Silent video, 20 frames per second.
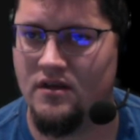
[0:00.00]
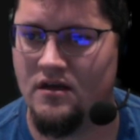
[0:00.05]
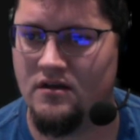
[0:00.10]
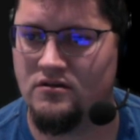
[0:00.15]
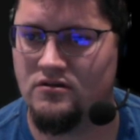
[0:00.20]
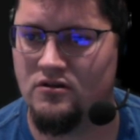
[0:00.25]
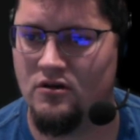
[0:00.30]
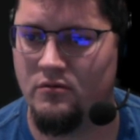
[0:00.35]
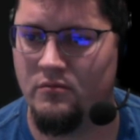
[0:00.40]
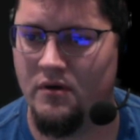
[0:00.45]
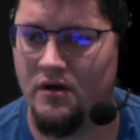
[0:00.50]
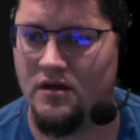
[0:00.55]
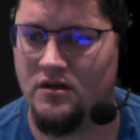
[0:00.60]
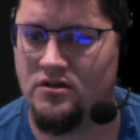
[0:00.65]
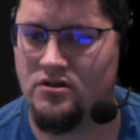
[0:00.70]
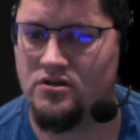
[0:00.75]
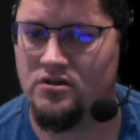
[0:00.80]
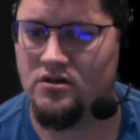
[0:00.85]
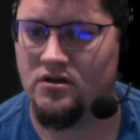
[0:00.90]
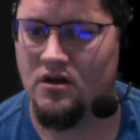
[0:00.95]
thanks so
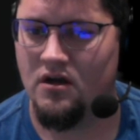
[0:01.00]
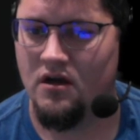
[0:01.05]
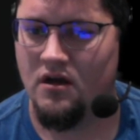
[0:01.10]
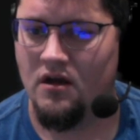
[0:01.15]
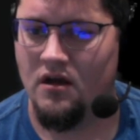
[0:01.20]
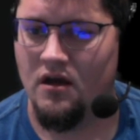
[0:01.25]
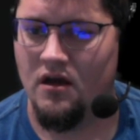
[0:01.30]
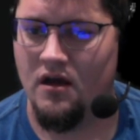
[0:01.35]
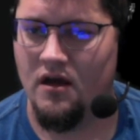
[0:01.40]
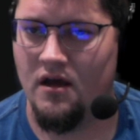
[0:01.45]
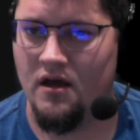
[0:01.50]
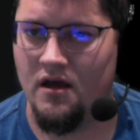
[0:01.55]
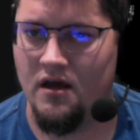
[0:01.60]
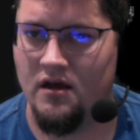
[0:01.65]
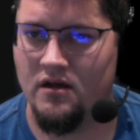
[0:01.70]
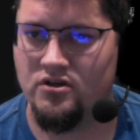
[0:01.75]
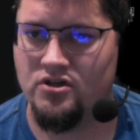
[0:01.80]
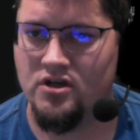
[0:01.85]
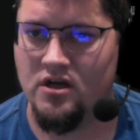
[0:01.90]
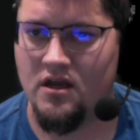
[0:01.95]
much.
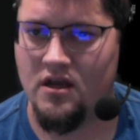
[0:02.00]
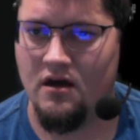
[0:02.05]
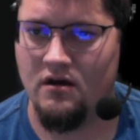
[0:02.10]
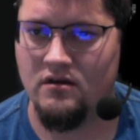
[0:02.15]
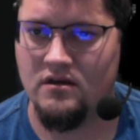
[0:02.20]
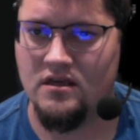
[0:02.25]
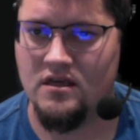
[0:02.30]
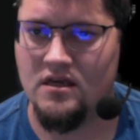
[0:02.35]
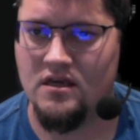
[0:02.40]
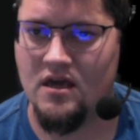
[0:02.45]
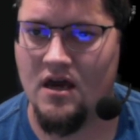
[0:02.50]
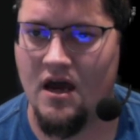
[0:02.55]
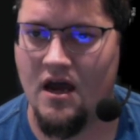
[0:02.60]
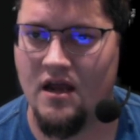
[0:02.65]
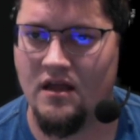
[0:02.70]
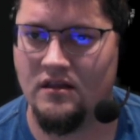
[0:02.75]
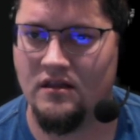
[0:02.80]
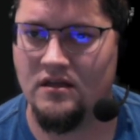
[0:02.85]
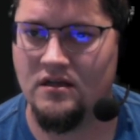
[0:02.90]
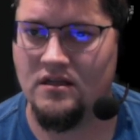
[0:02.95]
Uh, check out Geek
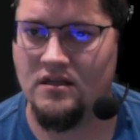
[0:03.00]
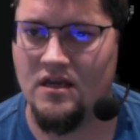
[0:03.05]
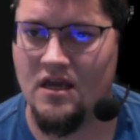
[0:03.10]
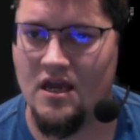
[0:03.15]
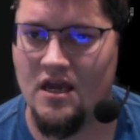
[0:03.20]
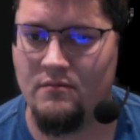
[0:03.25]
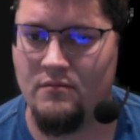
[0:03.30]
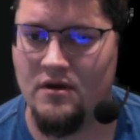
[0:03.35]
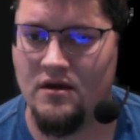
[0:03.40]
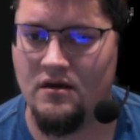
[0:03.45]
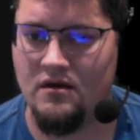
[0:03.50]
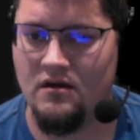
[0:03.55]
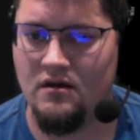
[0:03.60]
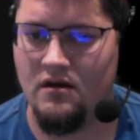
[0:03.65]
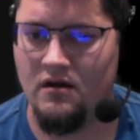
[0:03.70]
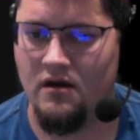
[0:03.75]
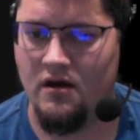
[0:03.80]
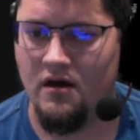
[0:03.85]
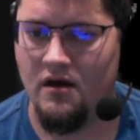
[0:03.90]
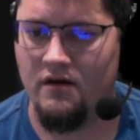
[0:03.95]
Island Gaming
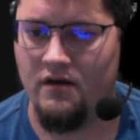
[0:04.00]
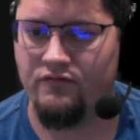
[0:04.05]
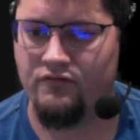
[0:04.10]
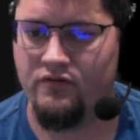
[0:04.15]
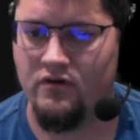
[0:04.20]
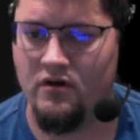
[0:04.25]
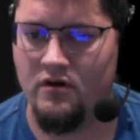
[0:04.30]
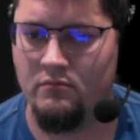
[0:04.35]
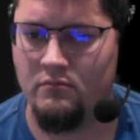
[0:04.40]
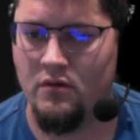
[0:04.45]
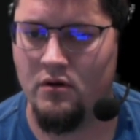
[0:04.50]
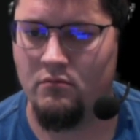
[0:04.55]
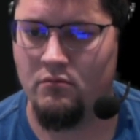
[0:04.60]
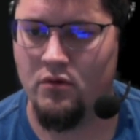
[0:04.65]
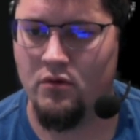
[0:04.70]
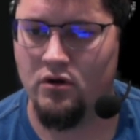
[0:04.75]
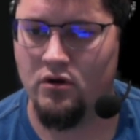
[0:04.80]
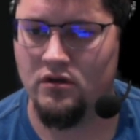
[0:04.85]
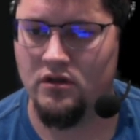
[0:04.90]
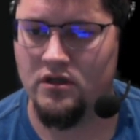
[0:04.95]
uh, from
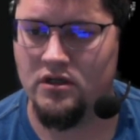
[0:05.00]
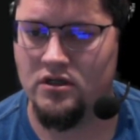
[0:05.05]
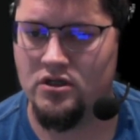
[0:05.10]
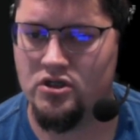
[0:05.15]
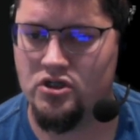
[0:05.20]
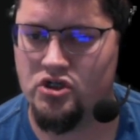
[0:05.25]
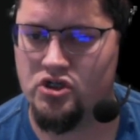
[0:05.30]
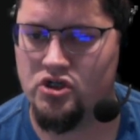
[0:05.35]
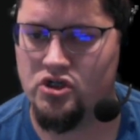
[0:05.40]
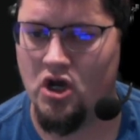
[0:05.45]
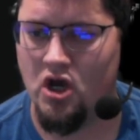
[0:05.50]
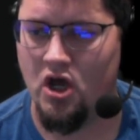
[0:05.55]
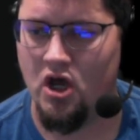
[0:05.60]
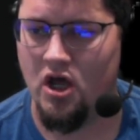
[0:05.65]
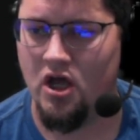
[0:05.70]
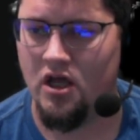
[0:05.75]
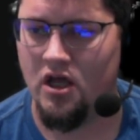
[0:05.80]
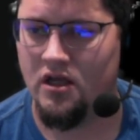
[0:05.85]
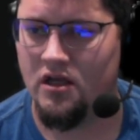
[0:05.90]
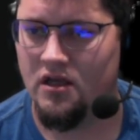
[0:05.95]
Merlin
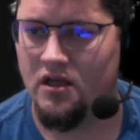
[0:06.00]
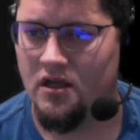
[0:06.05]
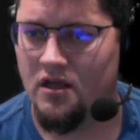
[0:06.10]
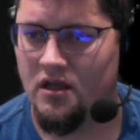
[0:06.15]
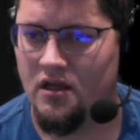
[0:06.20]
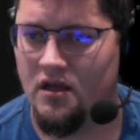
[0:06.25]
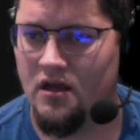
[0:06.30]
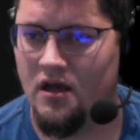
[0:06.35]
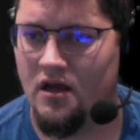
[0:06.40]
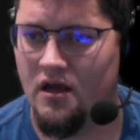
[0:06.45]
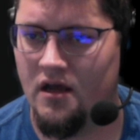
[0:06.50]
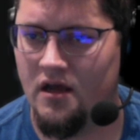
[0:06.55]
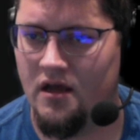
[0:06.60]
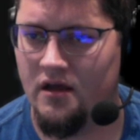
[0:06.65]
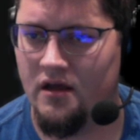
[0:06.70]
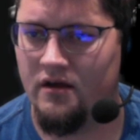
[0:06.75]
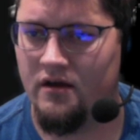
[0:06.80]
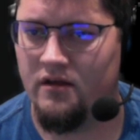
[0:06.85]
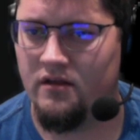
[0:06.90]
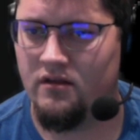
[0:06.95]
Shaw,
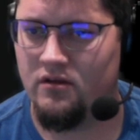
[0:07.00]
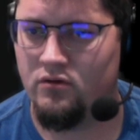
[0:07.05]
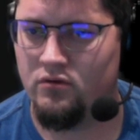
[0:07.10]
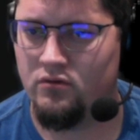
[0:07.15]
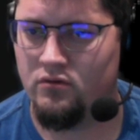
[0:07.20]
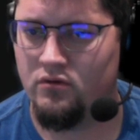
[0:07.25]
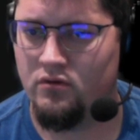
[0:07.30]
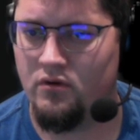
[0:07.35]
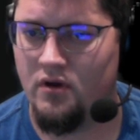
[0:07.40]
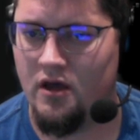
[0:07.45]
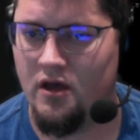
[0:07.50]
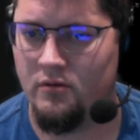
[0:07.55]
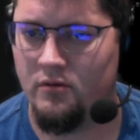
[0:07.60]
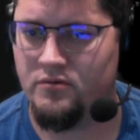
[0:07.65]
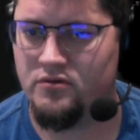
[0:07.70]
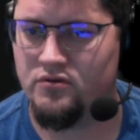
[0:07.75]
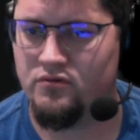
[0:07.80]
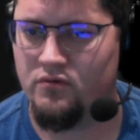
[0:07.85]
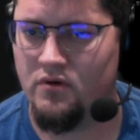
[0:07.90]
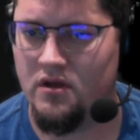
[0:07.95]
uh, who
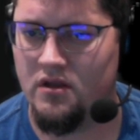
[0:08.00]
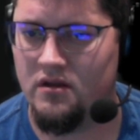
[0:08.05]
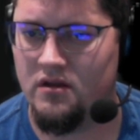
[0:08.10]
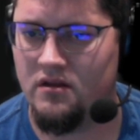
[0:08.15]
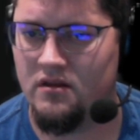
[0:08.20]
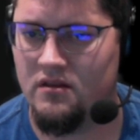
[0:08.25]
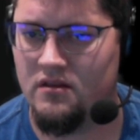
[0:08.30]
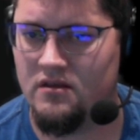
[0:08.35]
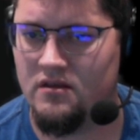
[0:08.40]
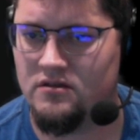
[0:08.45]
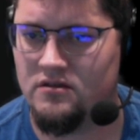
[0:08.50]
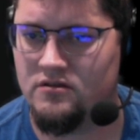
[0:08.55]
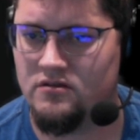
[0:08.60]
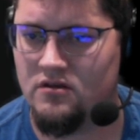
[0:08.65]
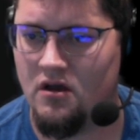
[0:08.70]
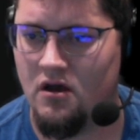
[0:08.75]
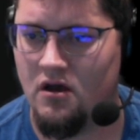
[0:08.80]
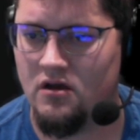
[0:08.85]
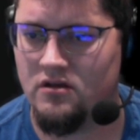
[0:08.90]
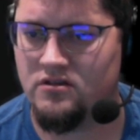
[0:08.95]
helps run this
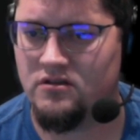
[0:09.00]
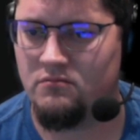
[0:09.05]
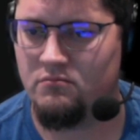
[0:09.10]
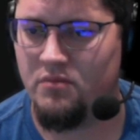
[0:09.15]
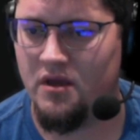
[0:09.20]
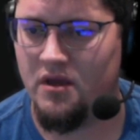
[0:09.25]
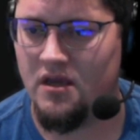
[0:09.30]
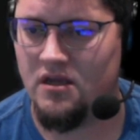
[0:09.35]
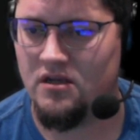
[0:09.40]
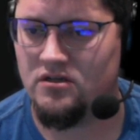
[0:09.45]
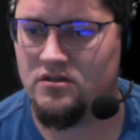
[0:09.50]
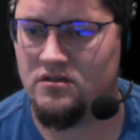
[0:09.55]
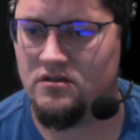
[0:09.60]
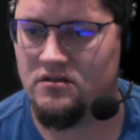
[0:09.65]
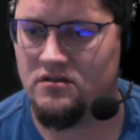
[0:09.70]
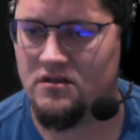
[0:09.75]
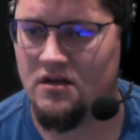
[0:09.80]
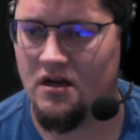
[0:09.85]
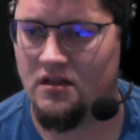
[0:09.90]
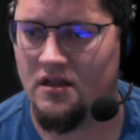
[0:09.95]
awesome page, and
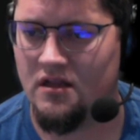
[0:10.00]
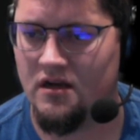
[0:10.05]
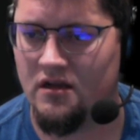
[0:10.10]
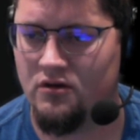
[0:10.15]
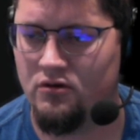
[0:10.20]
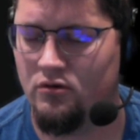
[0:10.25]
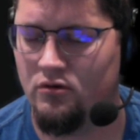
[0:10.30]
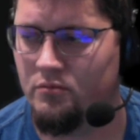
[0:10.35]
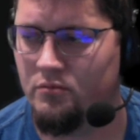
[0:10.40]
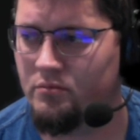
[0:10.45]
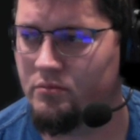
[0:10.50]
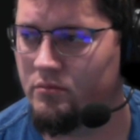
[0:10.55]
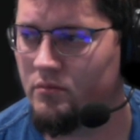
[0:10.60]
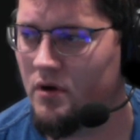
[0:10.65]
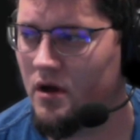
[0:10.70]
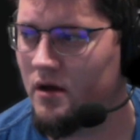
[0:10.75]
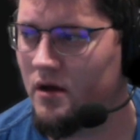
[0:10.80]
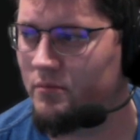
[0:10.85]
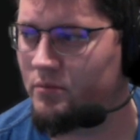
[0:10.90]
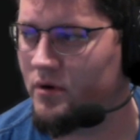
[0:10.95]
it's got a lot of cool
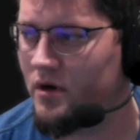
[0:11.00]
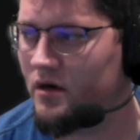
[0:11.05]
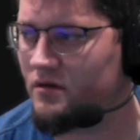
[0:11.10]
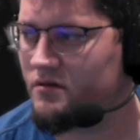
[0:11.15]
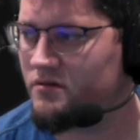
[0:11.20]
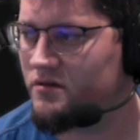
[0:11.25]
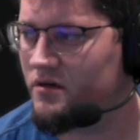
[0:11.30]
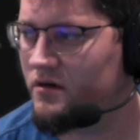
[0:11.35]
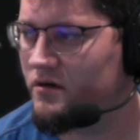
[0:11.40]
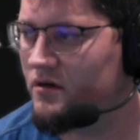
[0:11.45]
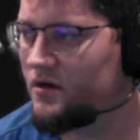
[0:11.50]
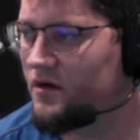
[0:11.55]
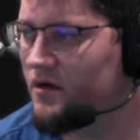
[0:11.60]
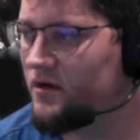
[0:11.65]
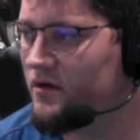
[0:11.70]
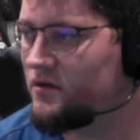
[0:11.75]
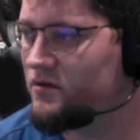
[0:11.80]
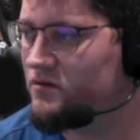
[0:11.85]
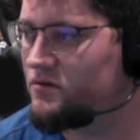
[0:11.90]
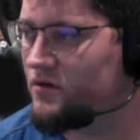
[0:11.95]
uh, products there.
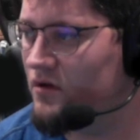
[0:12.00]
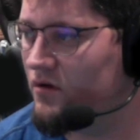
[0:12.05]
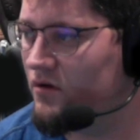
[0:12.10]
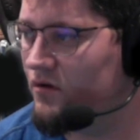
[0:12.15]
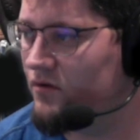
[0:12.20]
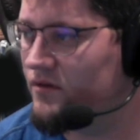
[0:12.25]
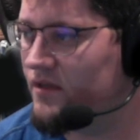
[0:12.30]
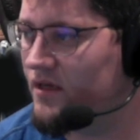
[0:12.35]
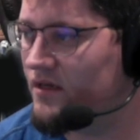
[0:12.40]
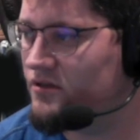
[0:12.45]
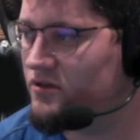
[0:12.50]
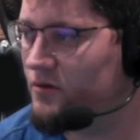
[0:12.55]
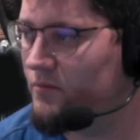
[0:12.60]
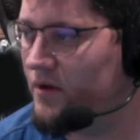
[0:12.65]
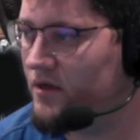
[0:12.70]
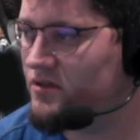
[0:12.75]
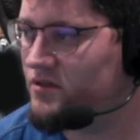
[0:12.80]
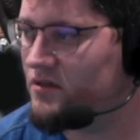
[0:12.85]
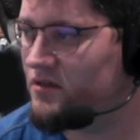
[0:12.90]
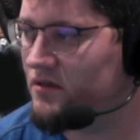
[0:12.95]
So thanks so
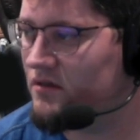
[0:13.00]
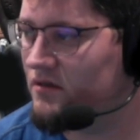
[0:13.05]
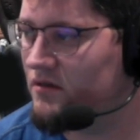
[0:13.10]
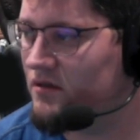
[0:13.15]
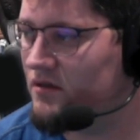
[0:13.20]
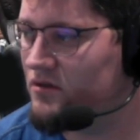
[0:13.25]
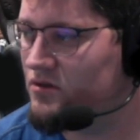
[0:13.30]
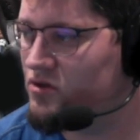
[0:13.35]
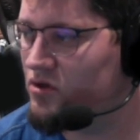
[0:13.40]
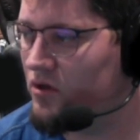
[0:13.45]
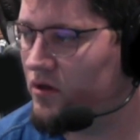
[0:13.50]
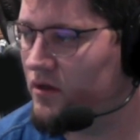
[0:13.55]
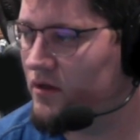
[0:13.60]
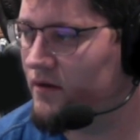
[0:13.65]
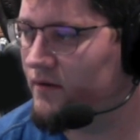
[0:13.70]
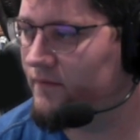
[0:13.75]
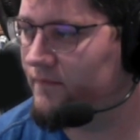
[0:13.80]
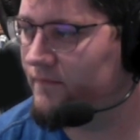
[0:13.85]
much and enjoy.